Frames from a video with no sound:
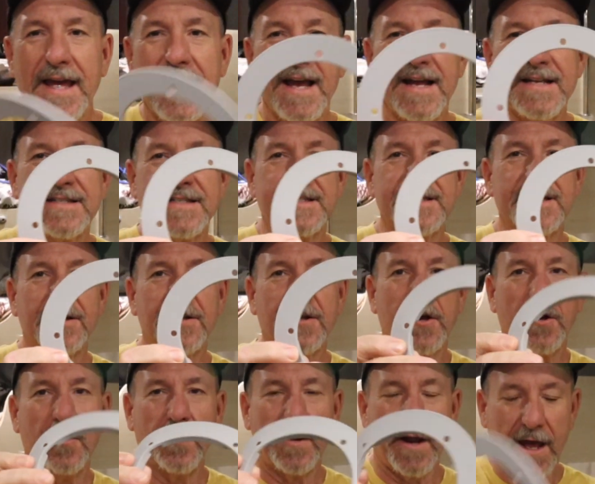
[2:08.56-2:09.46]
It's a
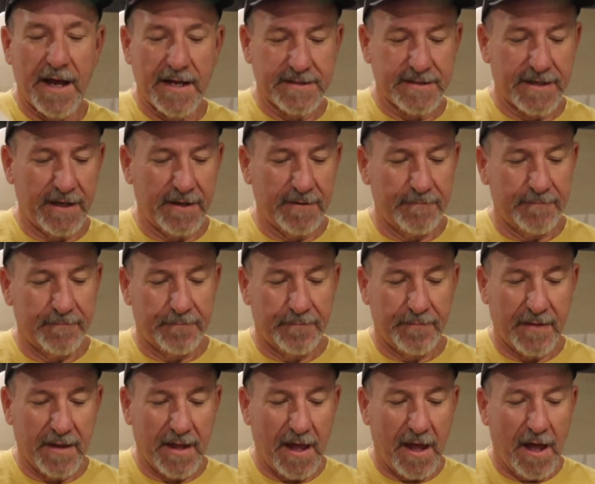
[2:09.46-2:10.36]
silicone gasket,
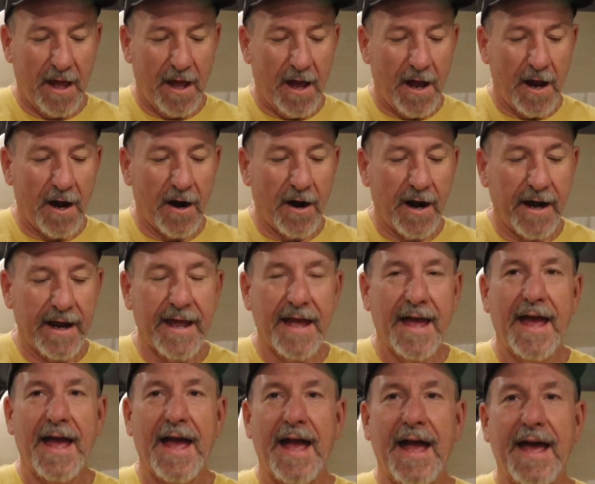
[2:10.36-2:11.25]
all right,
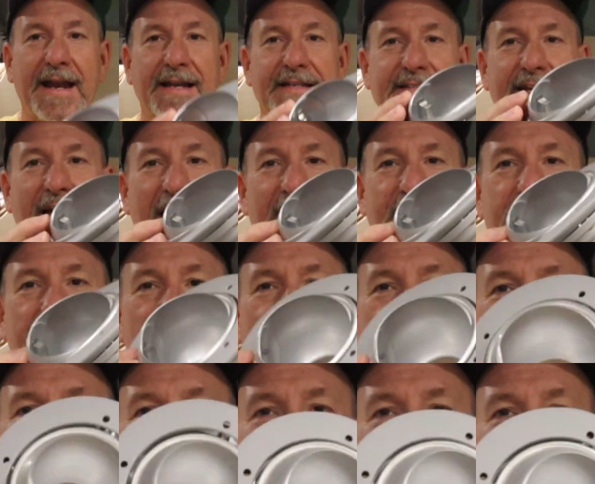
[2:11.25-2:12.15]
and it's
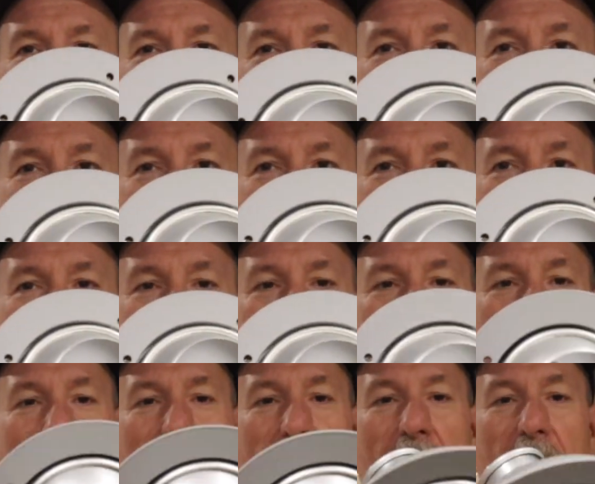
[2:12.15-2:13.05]
actually a little
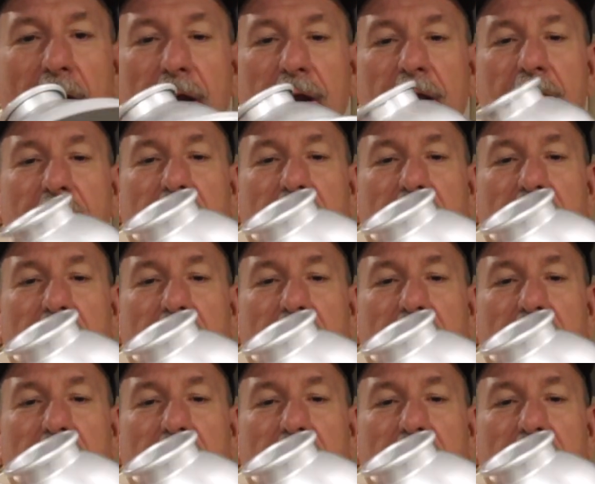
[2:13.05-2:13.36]
bit bigger.